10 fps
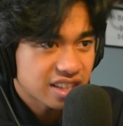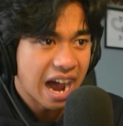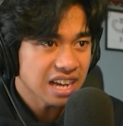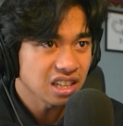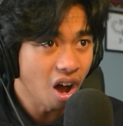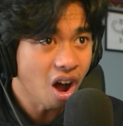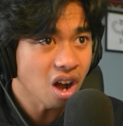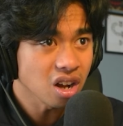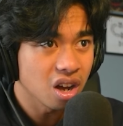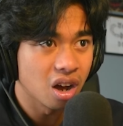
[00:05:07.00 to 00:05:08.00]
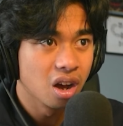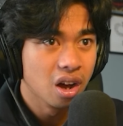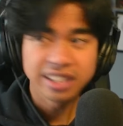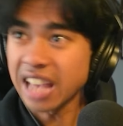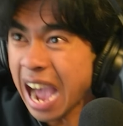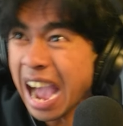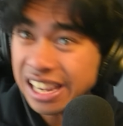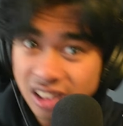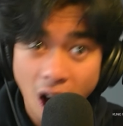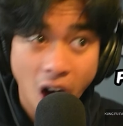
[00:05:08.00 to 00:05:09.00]
Tai Lung. Tai
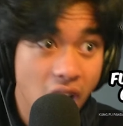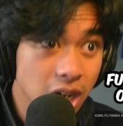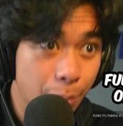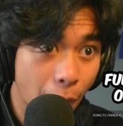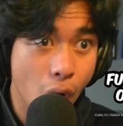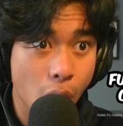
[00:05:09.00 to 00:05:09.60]
Lung, bro.